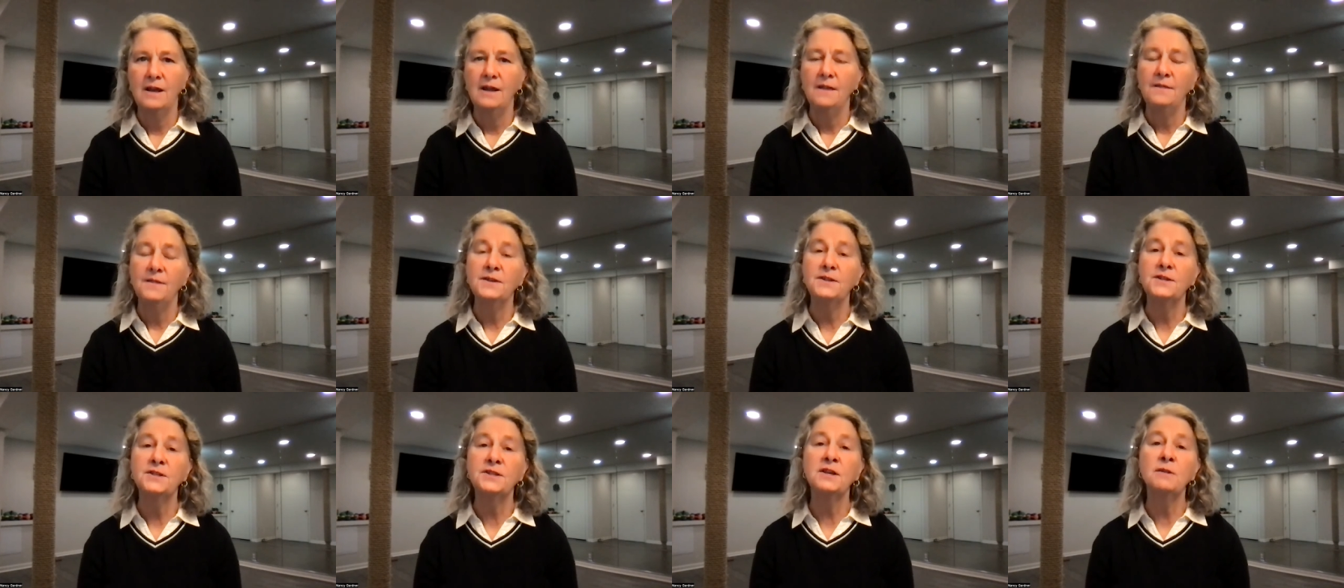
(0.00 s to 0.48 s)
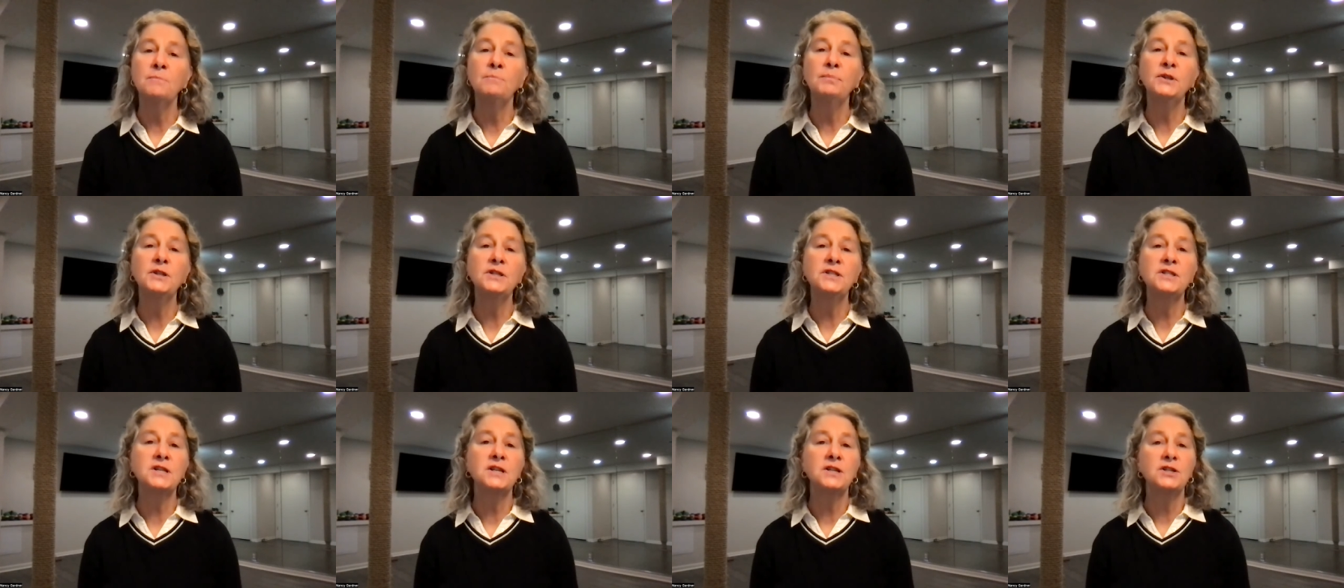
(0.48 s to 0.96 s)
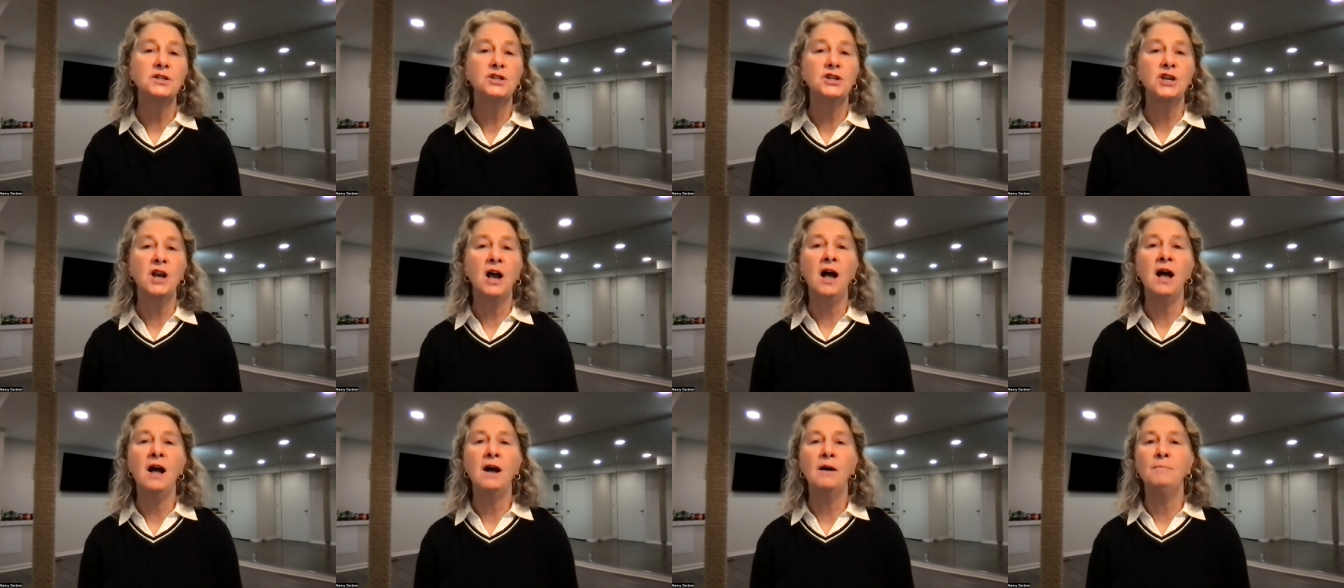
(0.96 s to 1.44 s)
The simplest
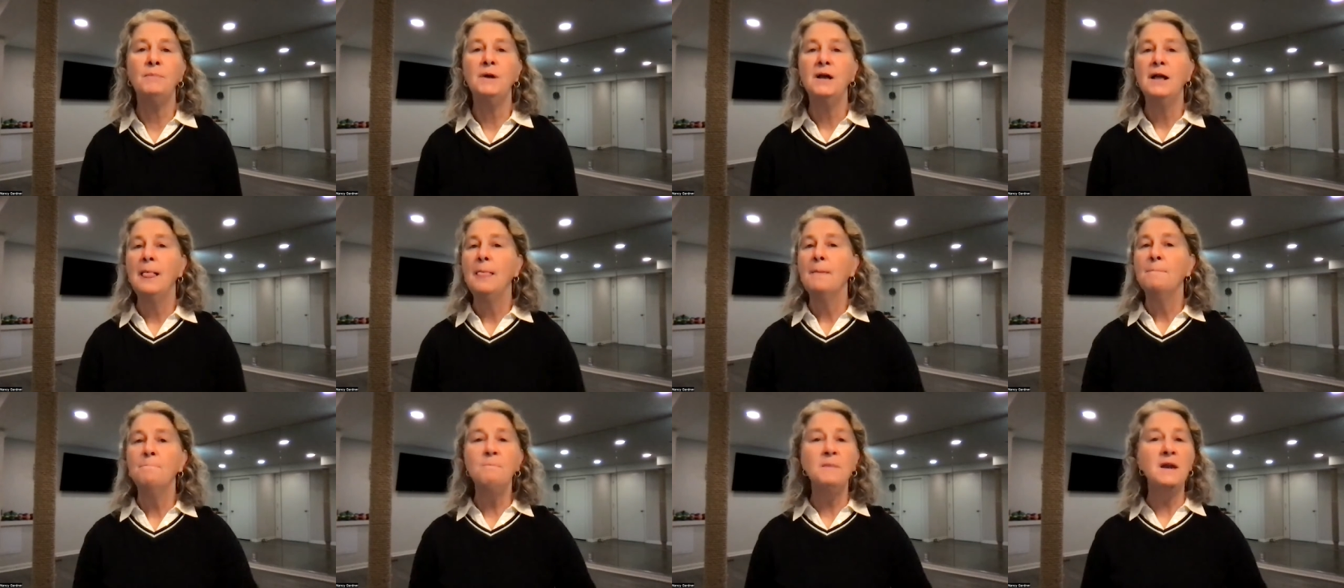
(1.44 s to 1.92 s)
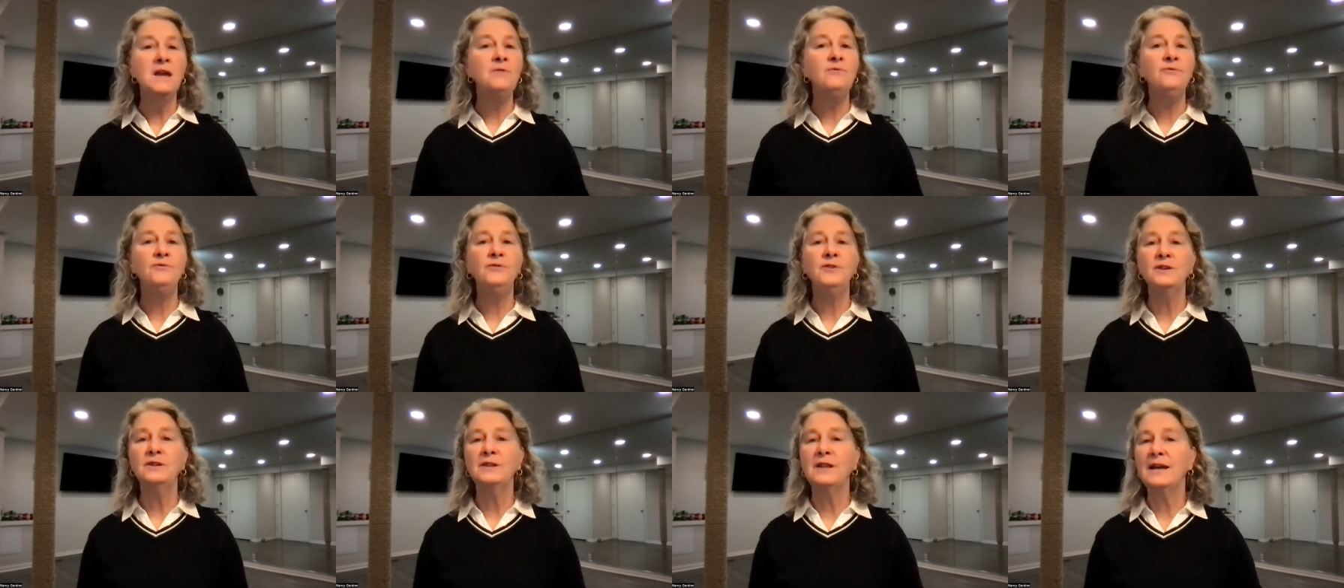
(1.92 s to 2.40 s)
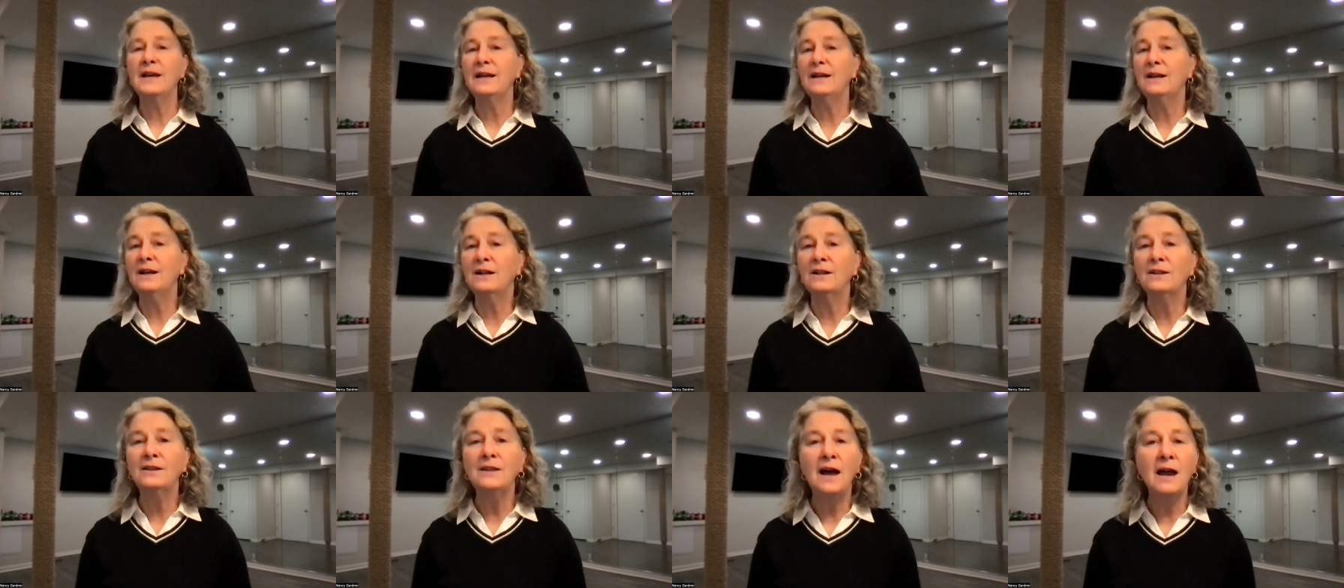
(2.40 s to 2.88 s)
job may feel
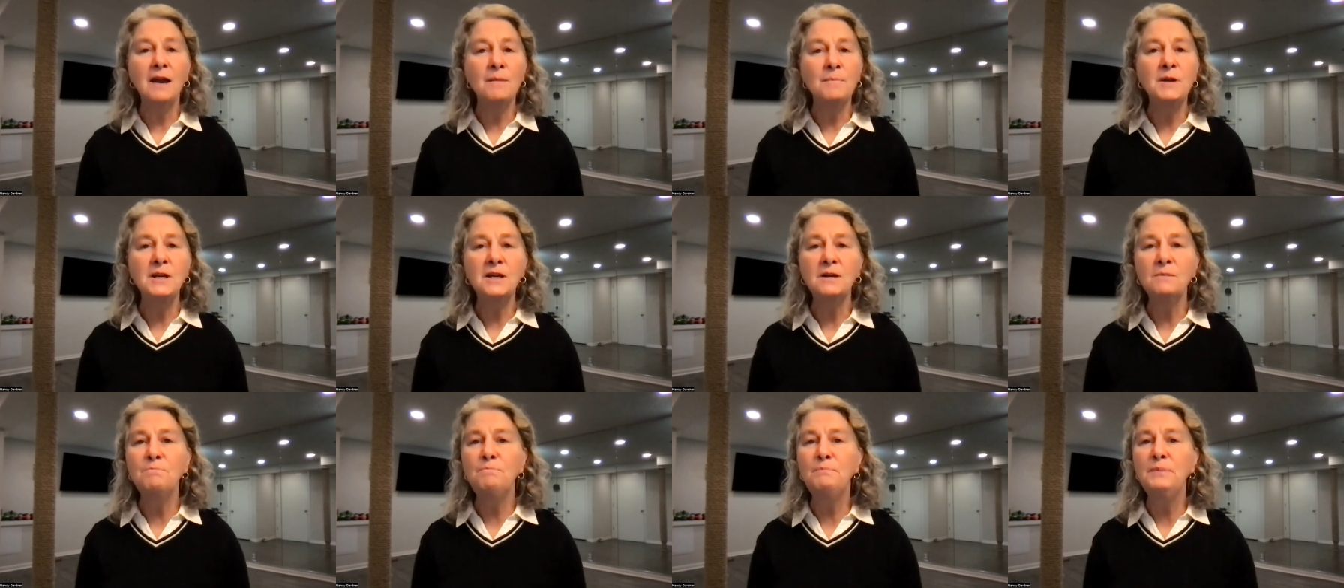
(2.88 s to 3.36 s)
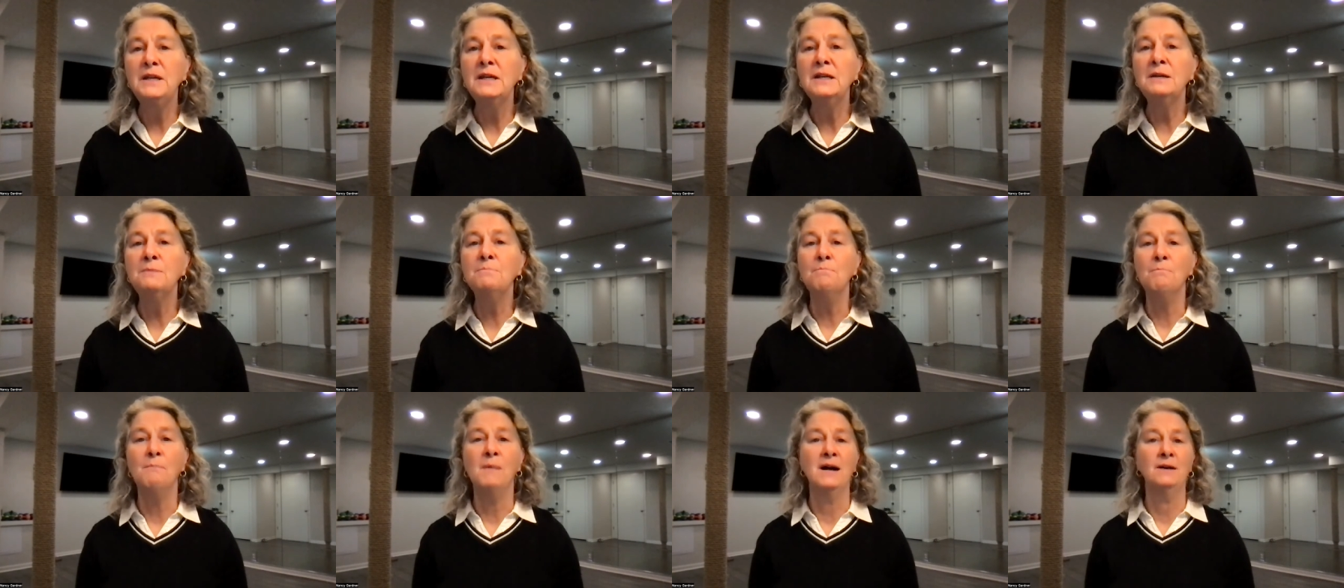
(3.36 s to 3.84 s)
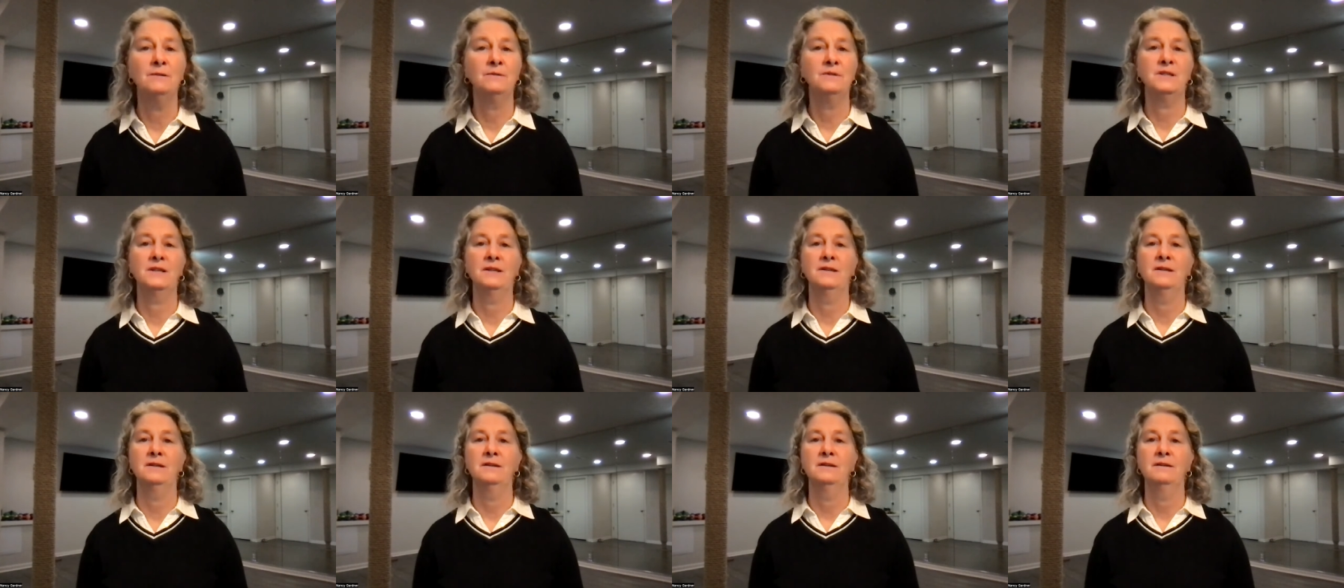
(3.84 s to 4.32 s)
like climbing a big
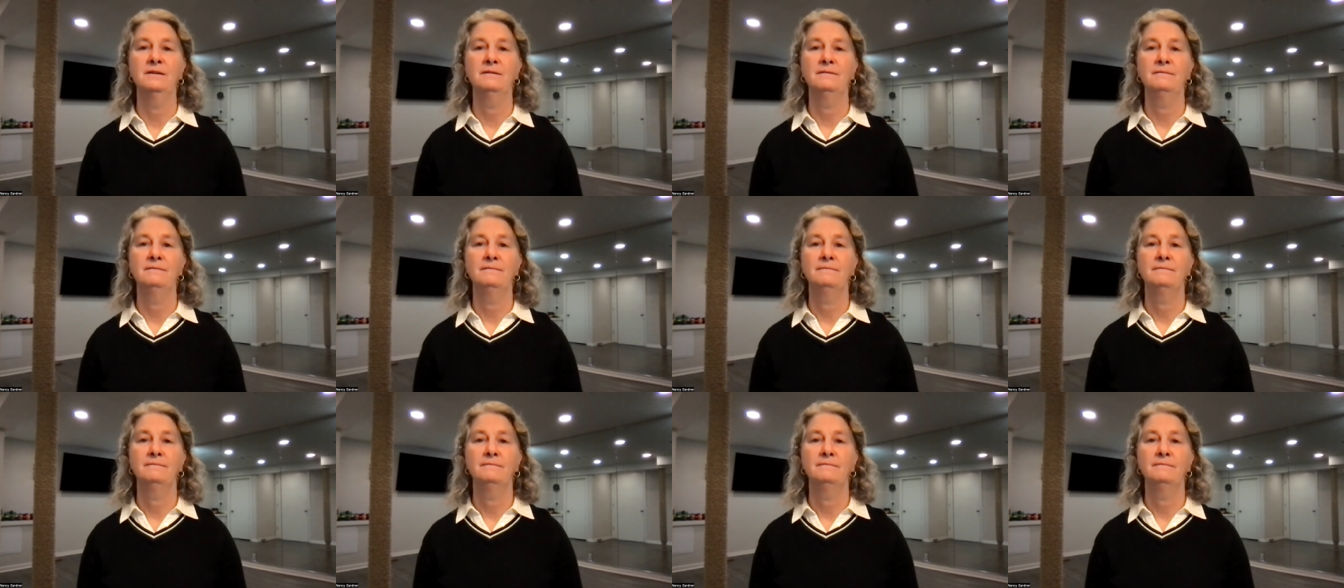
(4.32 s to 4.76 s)
mountain.